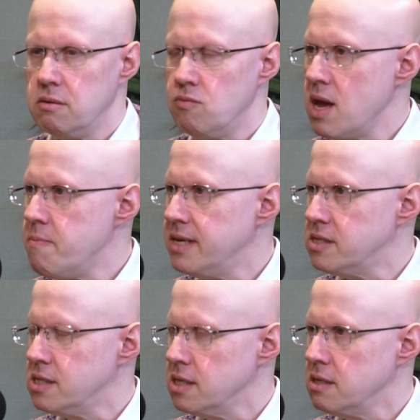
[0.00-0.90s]

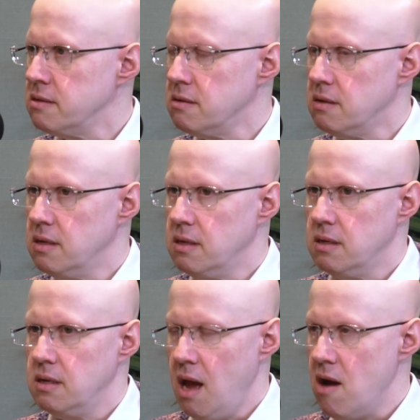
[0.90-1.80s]
rapists and
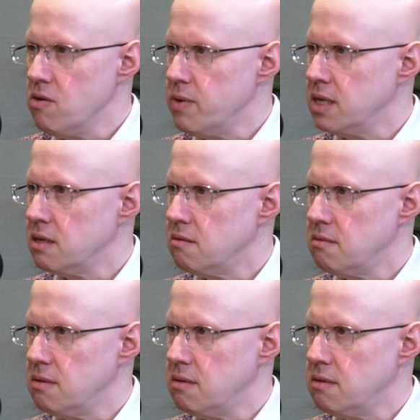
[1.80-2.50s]
heroin,